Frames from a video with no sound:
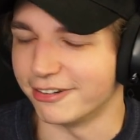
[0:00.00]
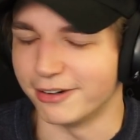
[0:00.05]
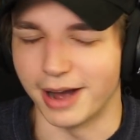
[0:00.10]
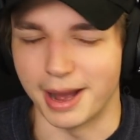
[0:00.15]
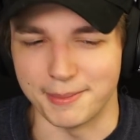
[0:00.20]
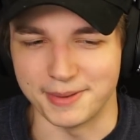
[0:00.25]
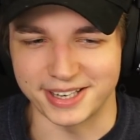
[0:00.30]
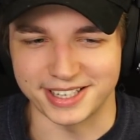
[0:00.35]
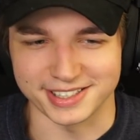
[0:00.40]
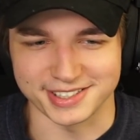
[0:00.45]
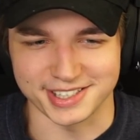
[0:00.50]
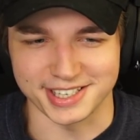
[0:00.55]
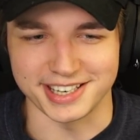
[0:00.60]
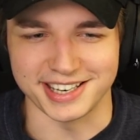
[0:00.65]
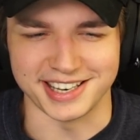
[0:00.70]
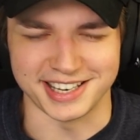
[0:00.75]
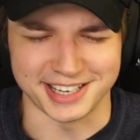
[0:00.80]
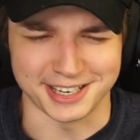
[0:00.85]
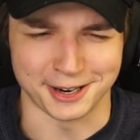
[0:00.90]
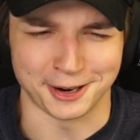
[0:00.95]
Well, I mean, because he,
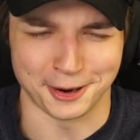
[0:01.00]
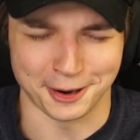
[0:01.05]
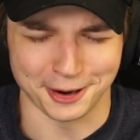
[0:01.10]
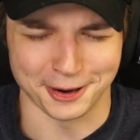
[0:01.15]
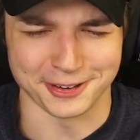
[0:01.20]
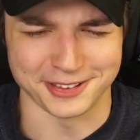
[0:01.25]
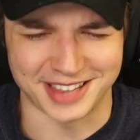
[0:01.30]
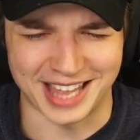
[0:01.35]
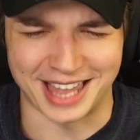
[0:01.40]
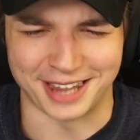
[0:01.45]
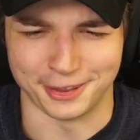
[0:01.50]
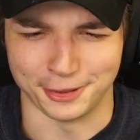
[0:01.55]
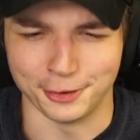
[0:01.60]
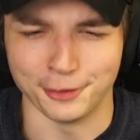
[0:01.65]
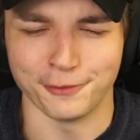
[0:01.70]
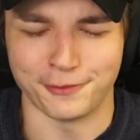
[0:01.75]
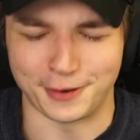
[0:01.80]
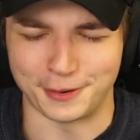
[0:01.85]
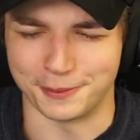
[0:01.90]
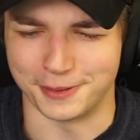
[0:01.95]
he, heard that
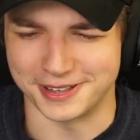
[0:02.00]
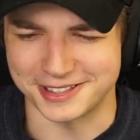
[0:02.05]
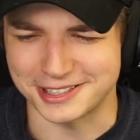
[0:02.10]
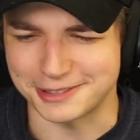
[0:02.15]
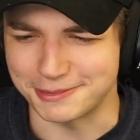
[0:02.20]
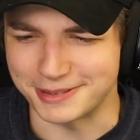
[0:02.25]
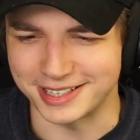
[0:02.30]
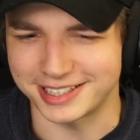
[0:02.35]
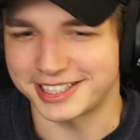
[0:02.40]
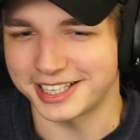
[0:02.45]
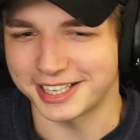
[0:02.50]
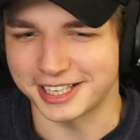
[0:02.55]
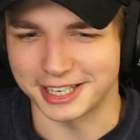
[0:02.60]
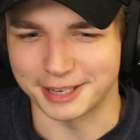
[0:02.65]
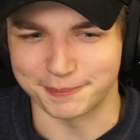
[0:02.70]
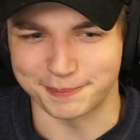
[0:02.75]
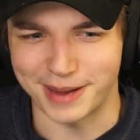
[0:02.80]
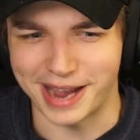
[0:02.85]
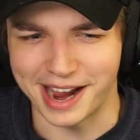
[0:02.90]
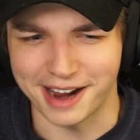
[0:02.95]
Luffy wants to be king of
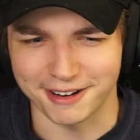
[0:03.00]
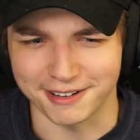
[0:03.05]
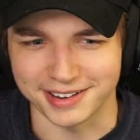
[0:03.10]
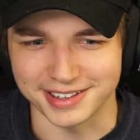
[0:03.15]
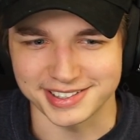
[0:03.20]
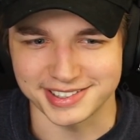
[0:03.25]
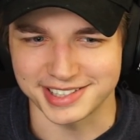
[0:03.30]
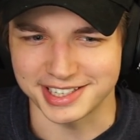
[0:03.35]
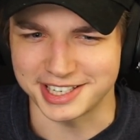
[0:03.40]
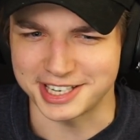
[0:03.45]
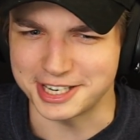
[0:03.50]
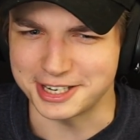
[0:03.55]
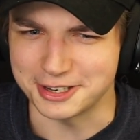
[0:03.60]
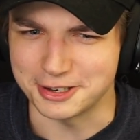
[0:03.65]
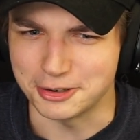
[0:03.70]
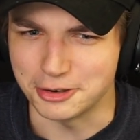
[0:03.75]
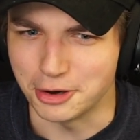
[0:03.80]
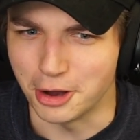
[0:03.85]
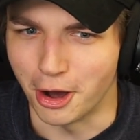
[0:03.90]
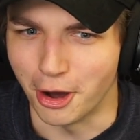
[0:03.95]
the pirates. Did he
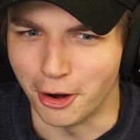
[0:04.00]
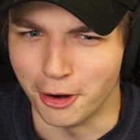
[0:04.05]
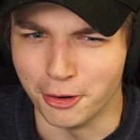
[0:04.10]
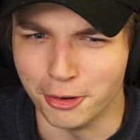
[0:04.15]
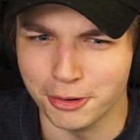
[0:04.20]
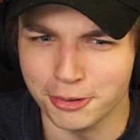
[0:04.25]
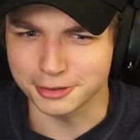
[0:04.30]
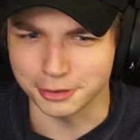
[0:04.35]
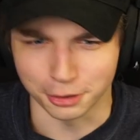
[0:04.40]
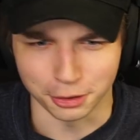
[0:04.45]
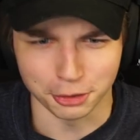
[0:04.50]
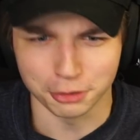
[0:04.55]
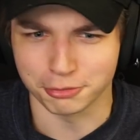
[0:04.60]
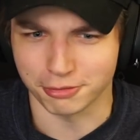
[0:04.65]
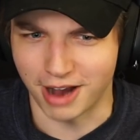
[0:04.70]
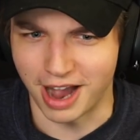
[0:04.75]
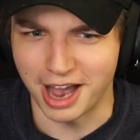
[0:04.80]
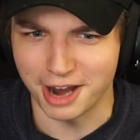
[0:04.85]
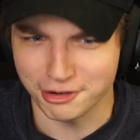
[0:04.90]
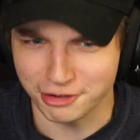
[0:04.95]
know Gold
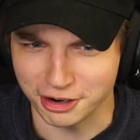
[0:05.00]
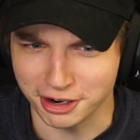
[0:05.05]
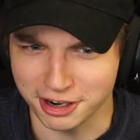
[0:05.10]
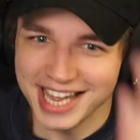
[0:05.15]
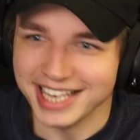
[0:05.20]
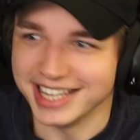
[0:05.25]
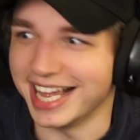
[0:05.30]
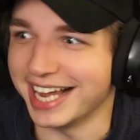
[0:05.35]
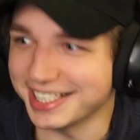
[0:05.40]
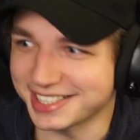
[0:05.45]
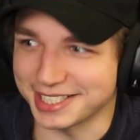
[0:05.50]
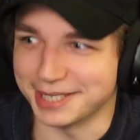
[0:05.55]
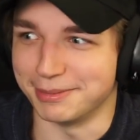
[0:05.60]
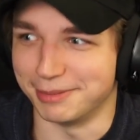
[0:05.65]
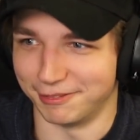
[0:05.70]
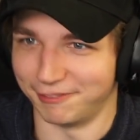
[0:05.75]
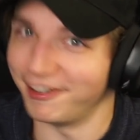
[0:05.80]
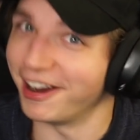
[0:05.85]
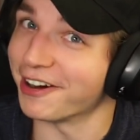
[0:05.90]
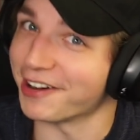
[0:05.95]
Roger? That seemed
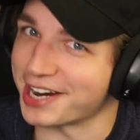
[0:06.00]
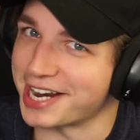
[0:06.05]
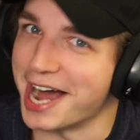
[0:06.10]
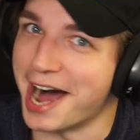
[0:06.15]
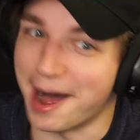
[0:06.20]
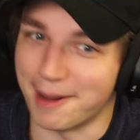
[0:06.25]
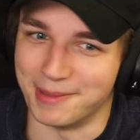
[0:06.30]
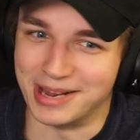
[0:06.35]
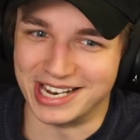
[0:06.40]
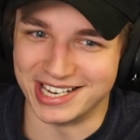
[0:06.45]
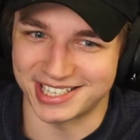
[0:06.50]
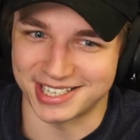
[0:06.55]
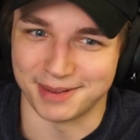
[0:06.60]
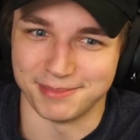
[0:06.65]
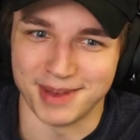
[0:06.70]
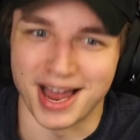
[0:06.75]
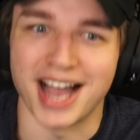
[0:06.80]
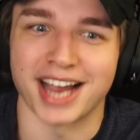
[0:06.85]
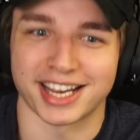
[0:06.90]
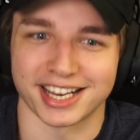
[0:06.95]
very ominous. I'm
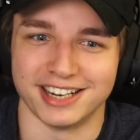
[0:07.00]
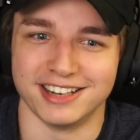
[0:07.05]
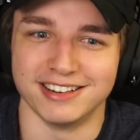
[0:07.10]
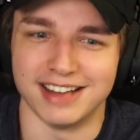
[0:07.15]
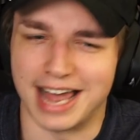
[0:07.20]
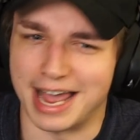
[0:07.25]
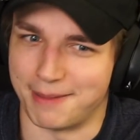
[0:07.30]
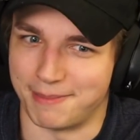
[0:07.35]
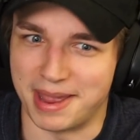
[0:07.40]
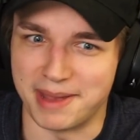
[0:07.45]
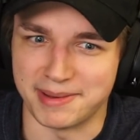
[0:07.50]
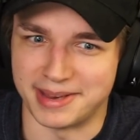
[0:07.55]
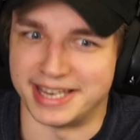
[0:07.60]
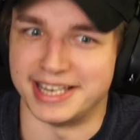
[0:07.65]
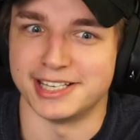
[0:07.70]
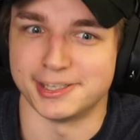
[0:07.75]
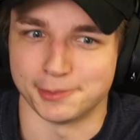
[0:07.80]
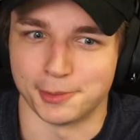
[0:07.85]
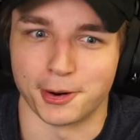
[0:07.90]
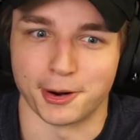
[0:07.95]
not going to lie. Maybe
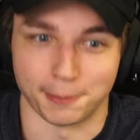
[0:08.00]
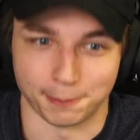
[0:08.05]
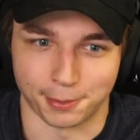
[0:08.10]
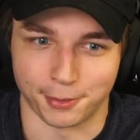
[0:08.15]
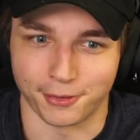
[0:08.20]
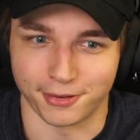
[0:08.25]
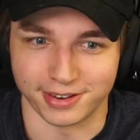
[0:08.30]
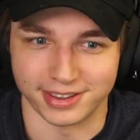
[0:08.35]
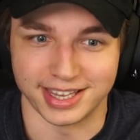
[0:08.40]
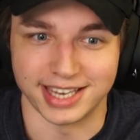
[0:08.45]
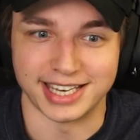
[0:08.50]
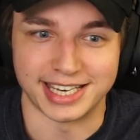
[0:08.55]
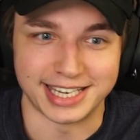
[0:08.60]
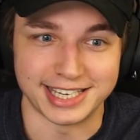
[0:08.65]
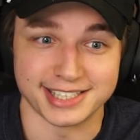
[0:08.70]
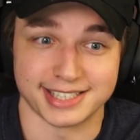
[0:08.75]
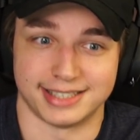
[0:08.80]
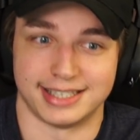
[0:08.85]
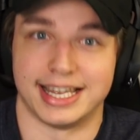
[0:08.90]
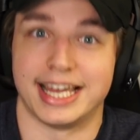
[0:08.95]
he's more important than
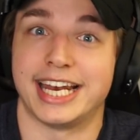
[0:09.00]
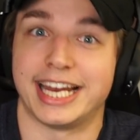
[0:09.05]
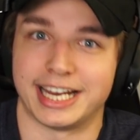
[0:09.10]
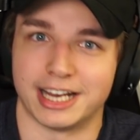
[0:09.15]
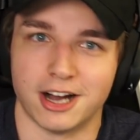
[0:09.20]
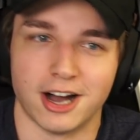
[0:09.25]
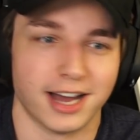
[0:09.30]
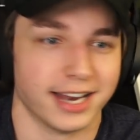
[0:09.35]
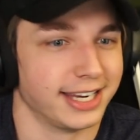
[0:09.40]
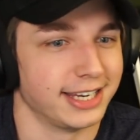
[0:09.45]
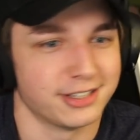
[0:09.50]
he's letting on.